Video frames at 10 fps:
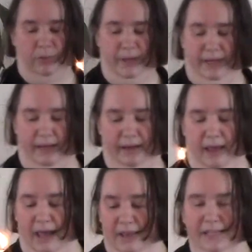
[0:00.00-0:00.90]
weekend,
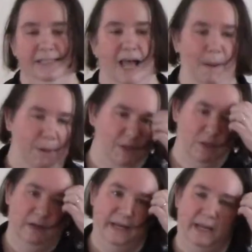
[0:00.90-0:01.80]
this
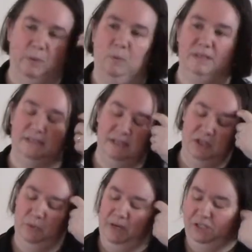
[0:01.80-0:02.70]
opportunity when
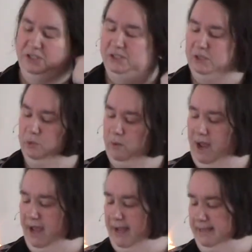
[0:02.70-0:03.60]
situations
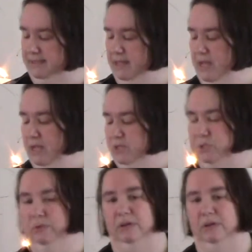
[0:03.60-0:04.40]
arise to